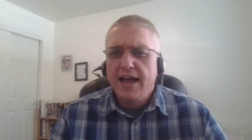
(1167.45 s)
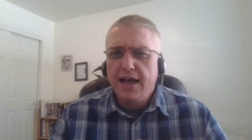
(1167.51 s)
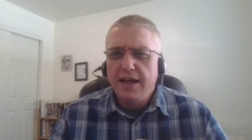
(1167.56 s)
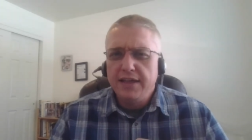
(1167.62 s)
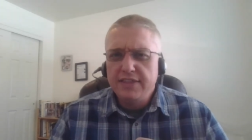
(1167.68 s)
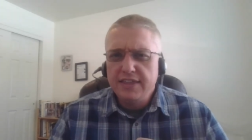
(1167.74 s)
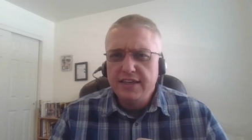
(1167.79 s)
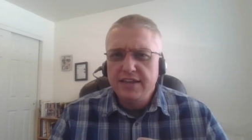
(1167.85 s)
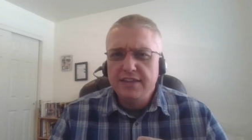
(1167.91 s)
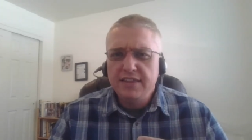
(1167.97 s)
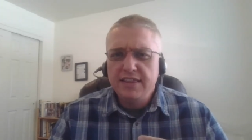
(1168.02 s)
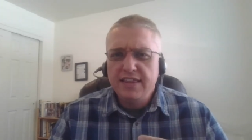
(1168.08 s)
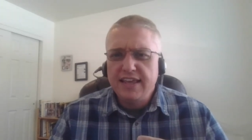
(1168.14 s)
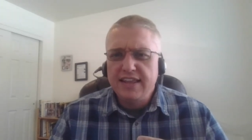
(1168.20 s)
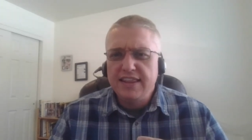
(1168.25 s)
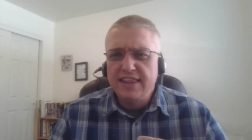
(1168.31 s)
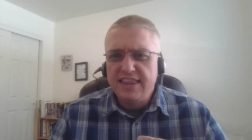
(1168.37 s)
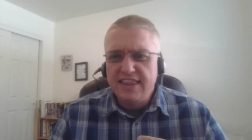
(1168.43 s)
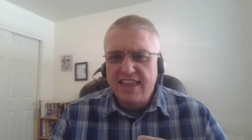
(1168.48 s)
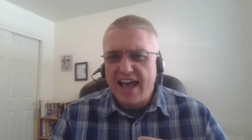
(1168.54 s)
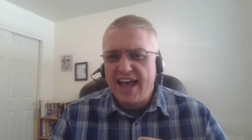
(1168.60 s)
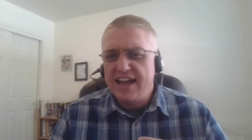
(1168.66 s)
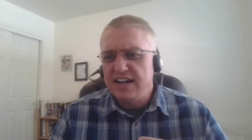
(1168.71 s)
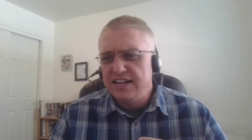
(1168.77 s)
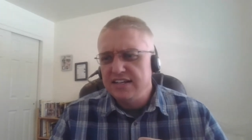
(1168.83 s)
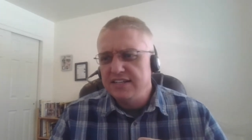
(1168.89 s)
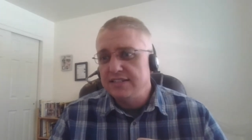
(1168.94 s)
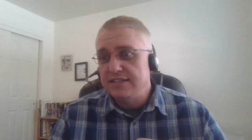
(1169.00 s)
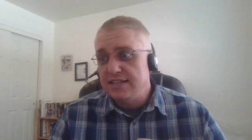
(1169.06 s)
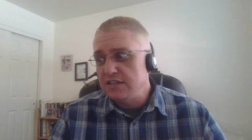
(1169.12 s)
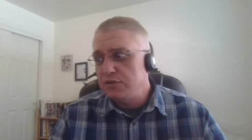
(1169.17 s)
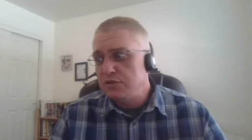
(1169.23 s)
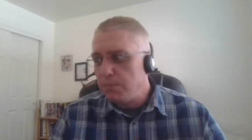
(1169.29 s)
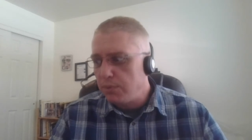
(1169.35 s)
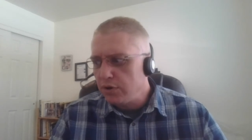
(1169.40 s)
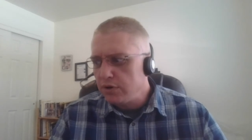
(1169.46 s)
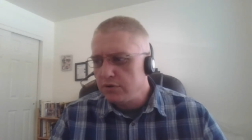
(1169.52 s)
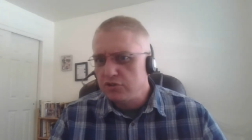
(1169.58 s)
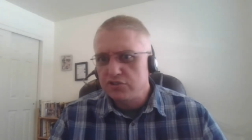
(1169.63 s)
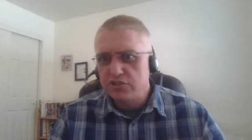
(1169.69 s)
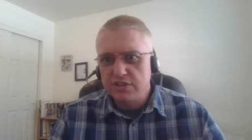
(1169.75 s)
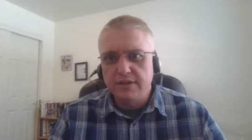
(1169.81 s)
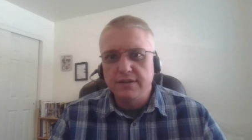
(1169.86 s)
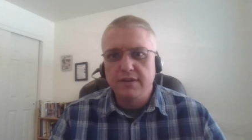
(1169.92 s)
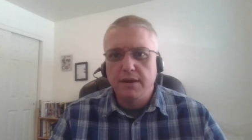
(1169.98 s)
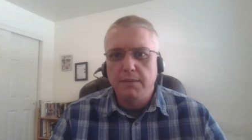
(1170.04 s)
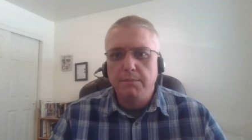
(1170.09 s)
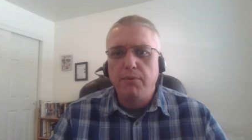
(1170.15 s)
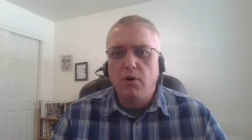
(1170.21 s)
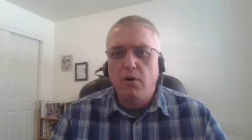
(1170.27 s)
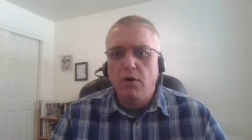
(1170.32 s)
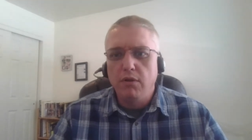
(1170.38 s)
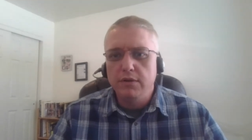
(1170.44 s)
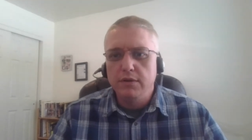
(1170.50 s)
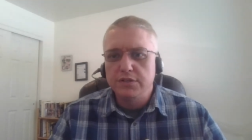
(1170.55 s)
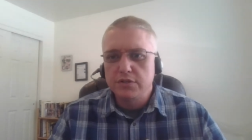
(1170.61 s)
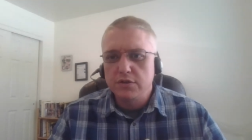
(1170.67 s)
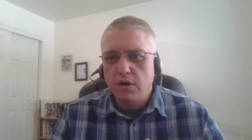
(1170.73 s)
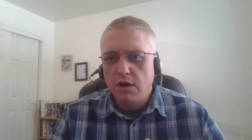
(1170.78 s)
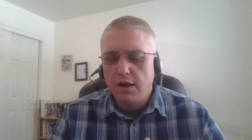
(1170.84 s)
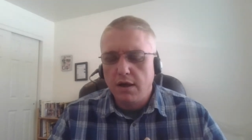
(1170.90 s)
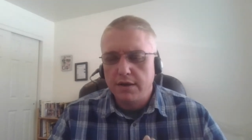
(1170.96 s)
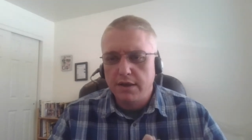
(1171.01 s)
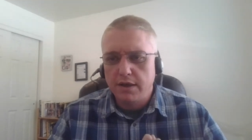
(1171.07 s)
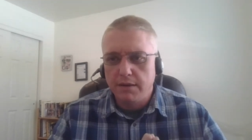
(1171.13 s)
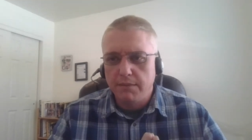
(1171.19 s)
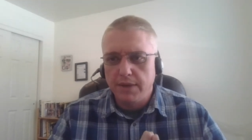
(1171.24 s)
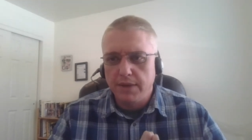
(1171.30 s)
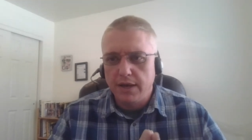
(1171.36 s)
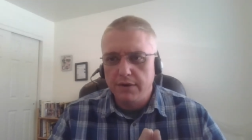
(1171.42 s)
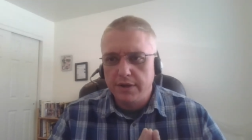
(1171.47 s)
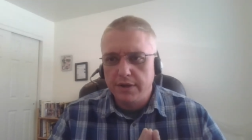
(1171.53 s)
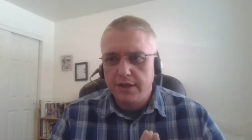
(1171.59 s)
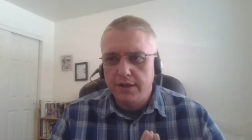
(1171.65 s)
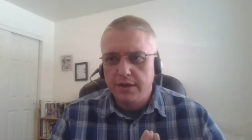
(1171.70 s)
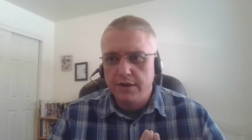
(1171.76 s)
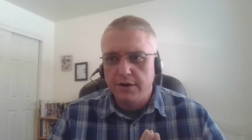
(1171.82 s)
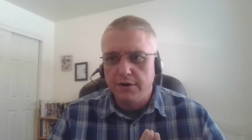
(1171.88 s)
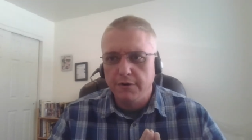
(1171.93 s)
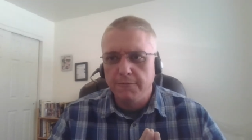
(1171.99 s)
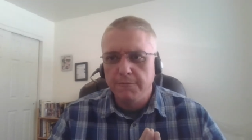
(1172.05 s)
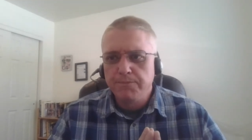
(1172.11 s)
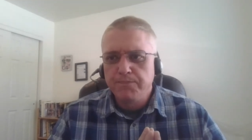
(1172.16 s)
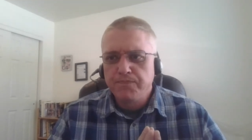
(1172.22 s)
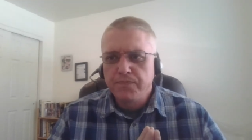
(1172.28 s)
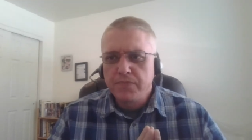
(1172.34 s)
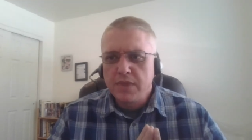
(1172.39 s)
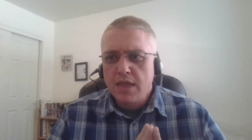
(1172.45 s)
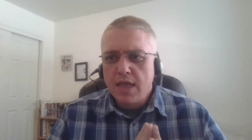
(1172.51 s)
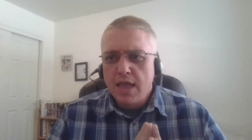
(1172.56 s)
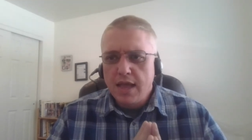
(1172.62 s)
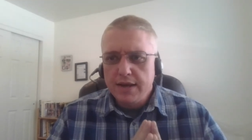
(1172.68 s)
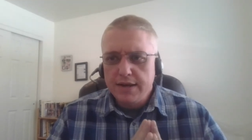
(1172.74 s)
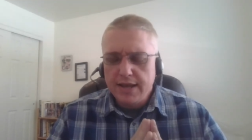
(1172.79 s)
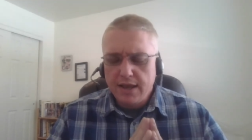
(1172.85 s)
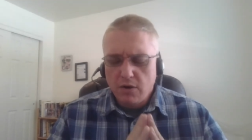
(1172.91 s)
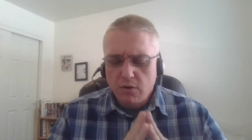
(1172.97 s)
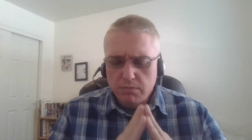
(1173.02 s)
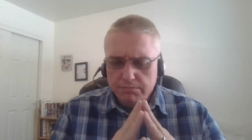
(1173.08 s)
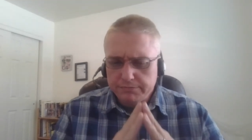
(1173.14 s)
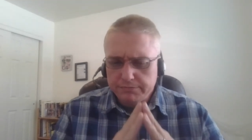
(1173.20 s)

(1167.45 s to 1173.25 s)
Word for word: I think that that is this person that Paul is talking about here. Now,